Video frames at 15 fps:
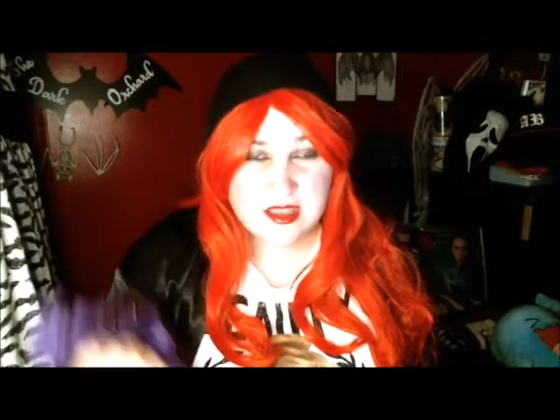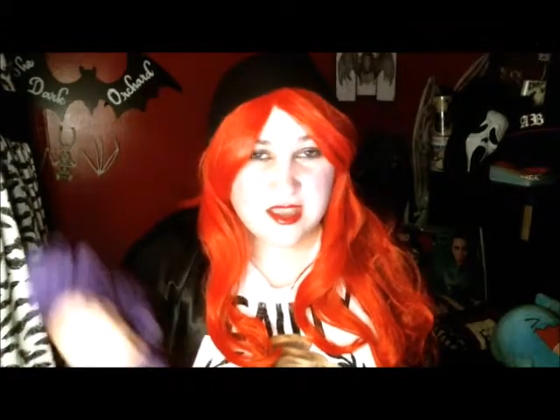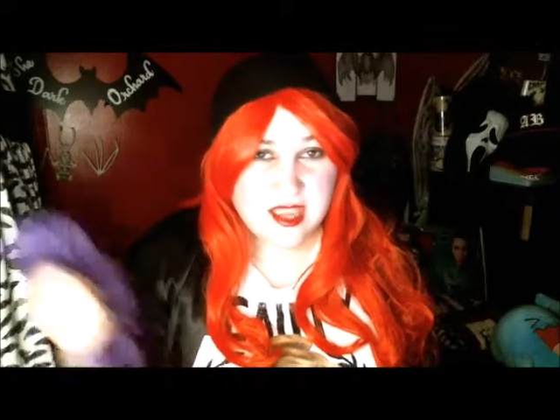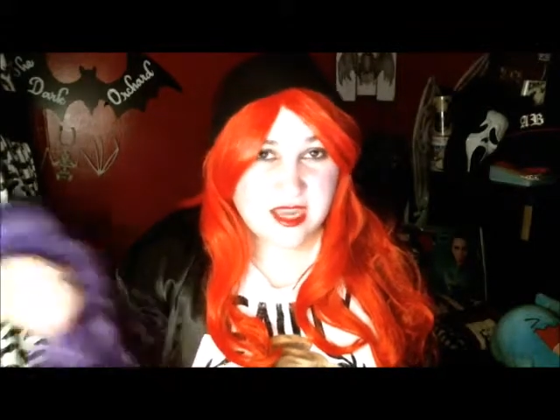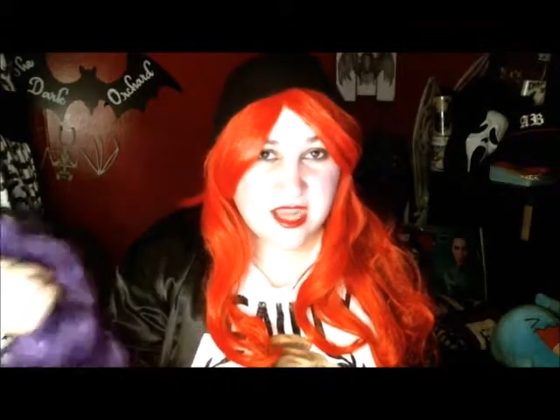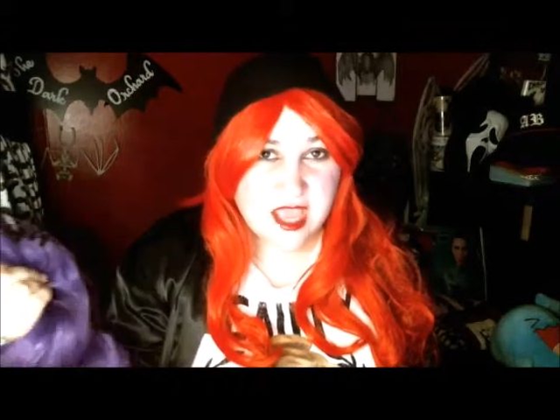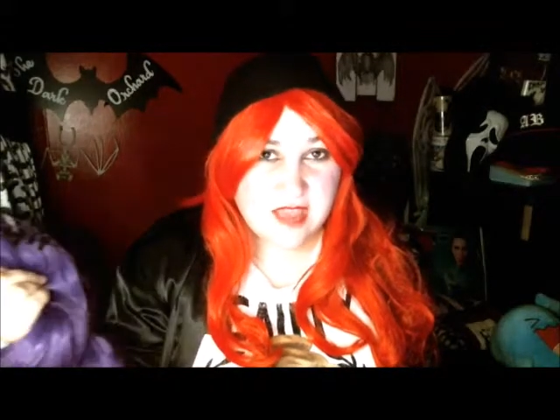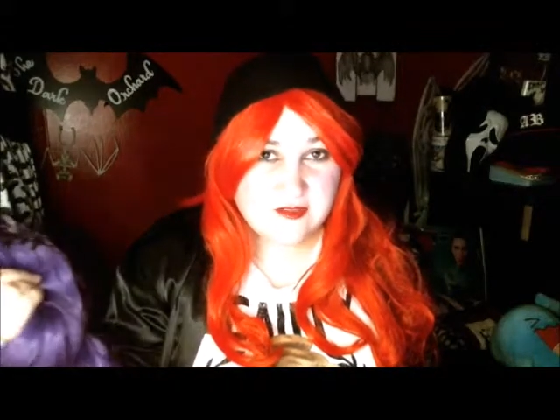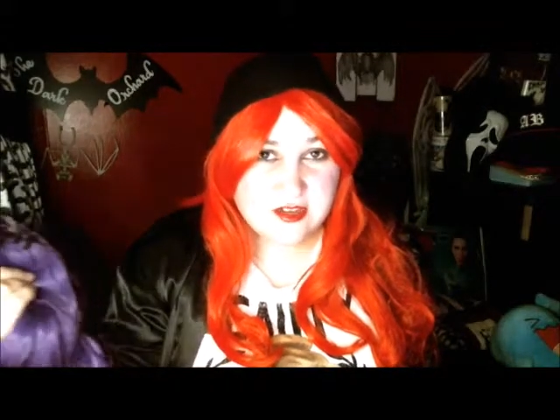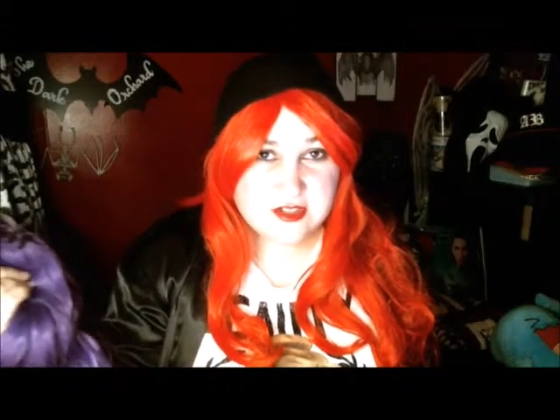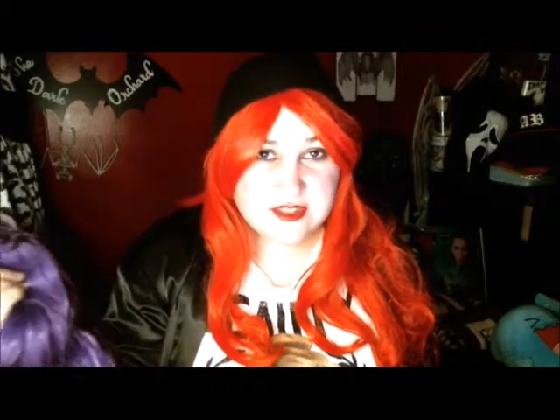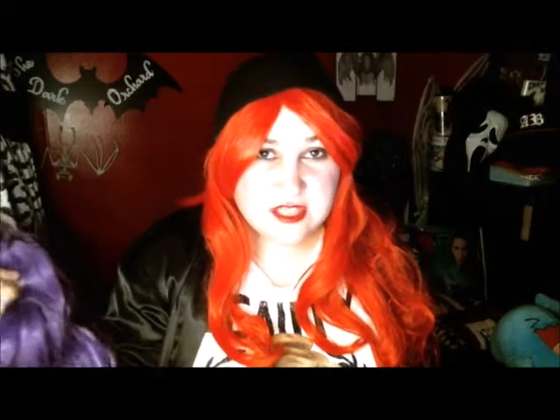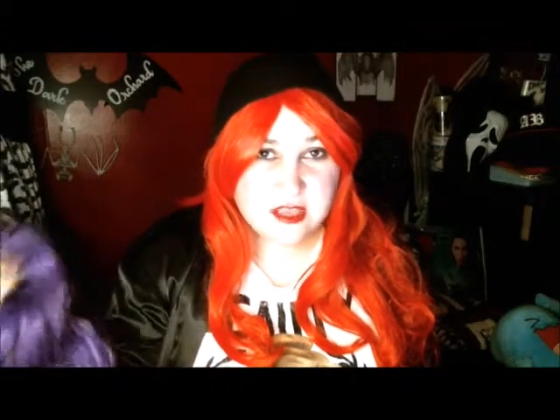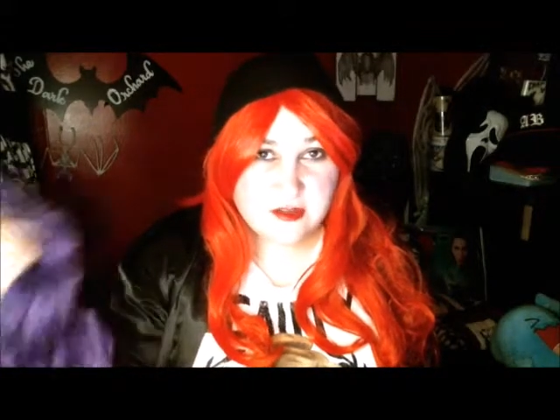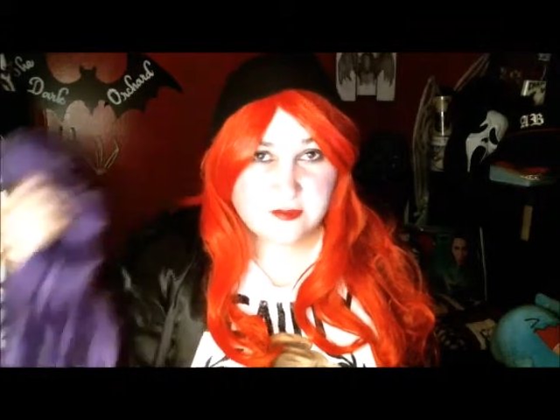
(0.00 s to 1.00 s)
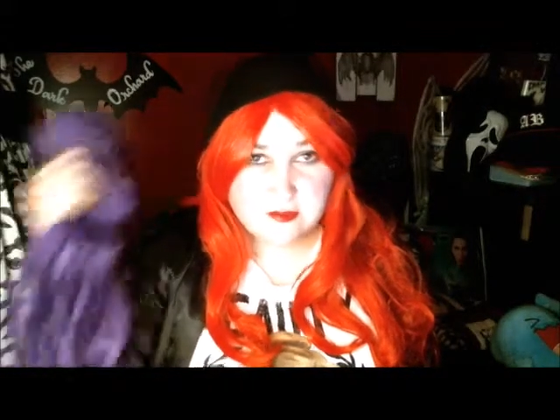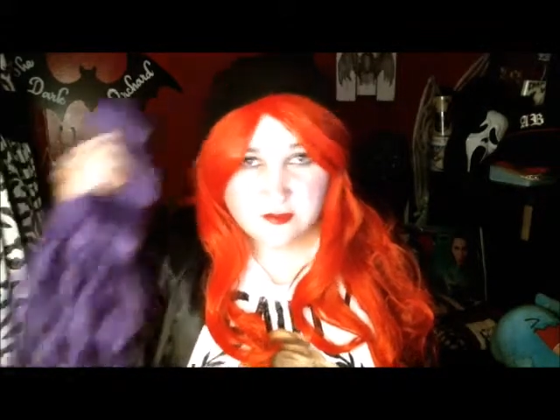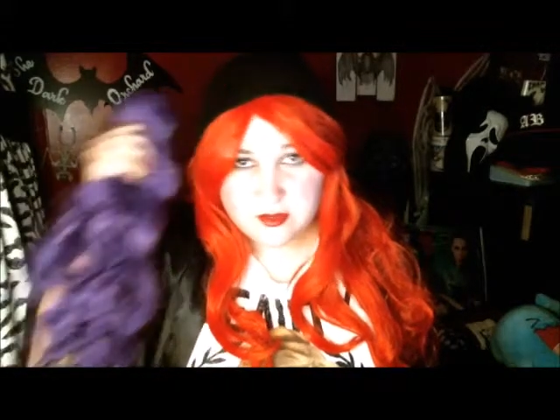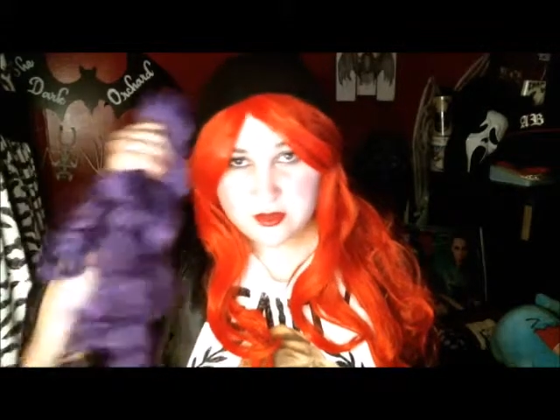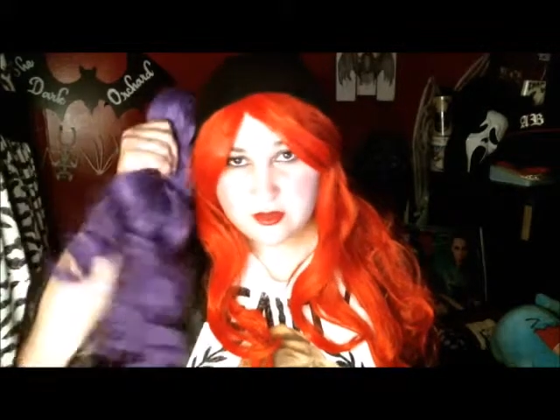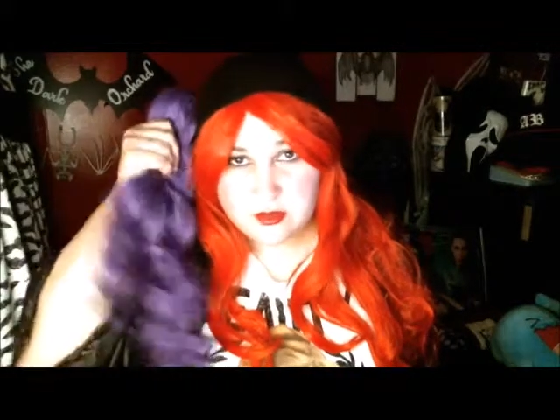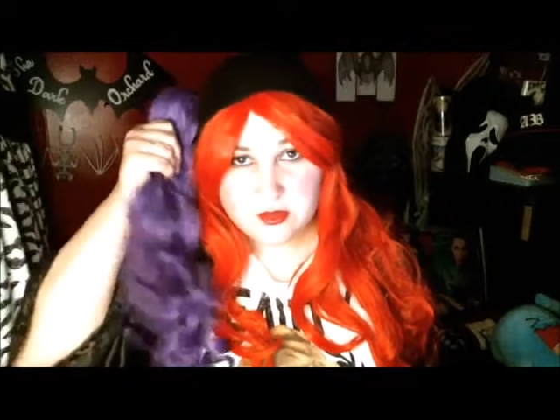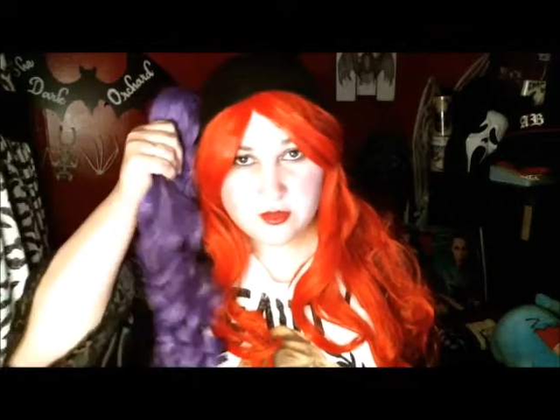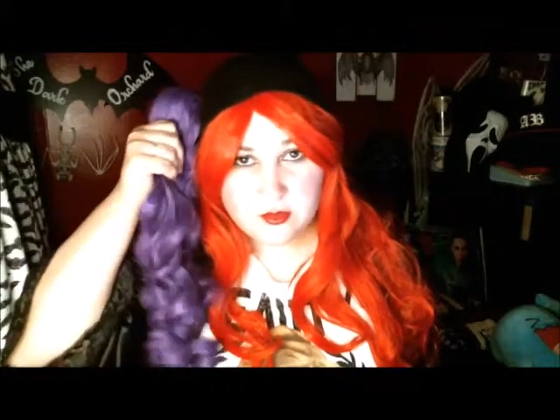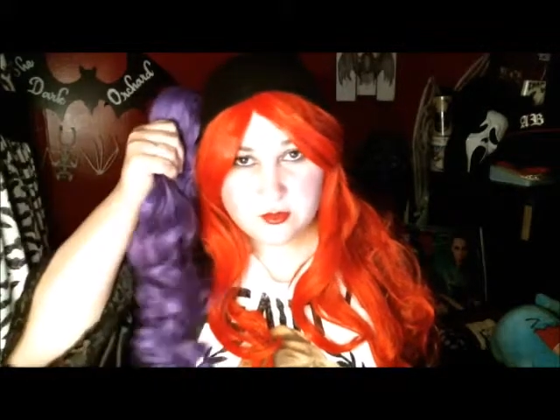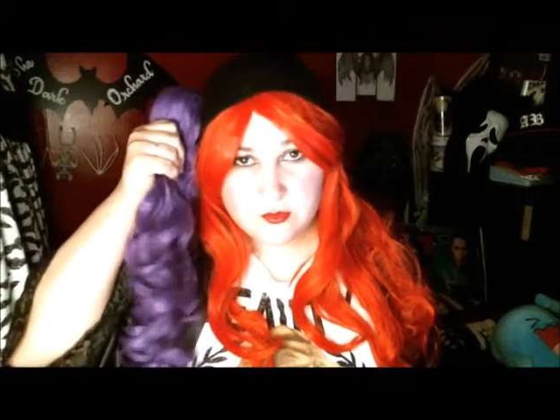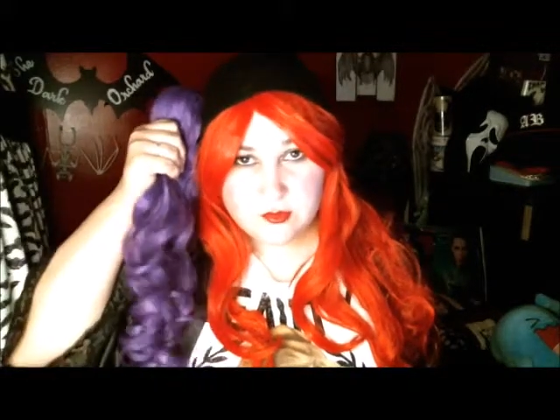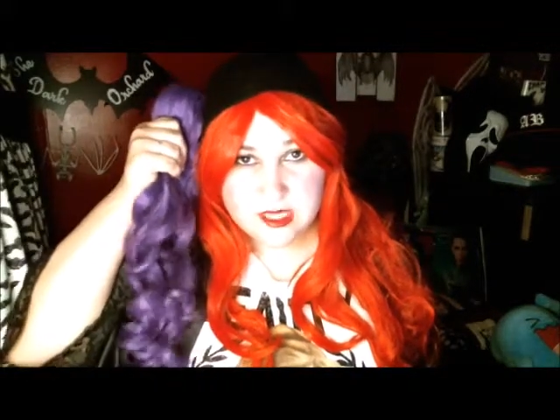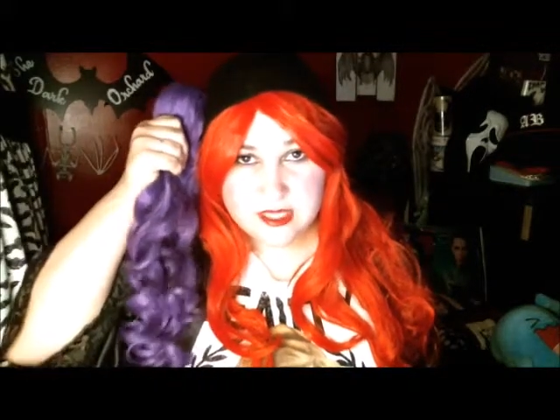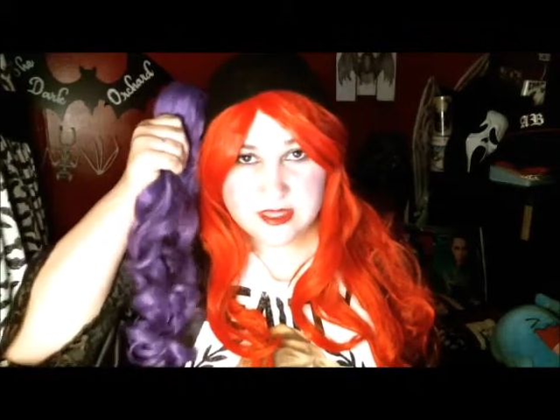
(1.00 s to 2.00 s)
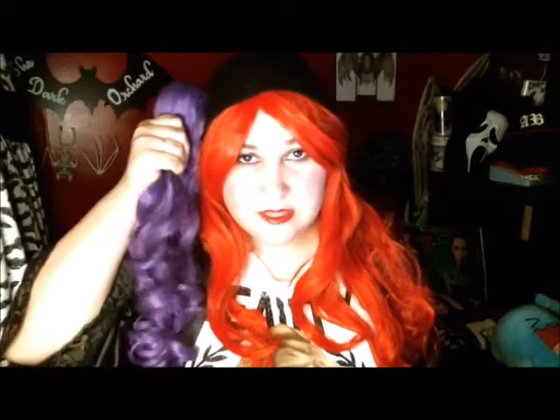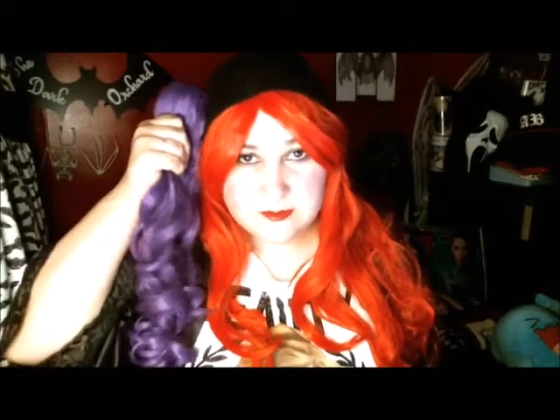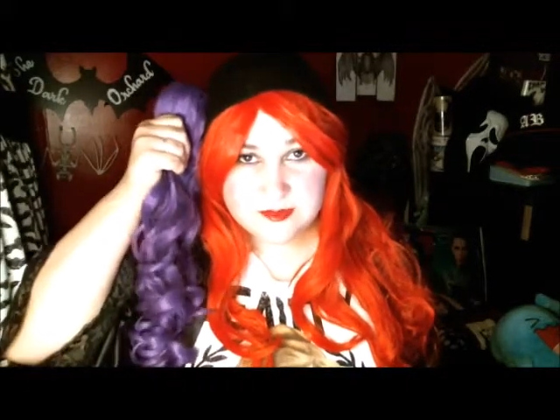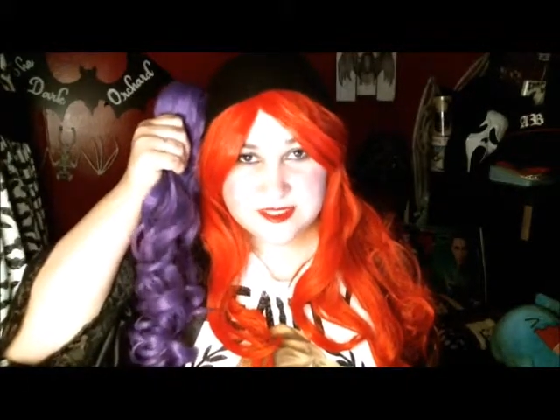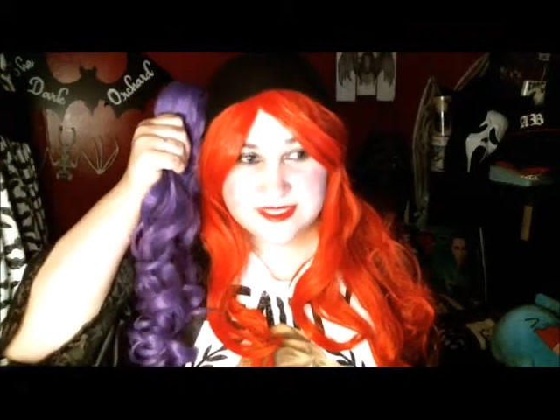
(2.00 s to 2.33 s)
and have yourself wig clips.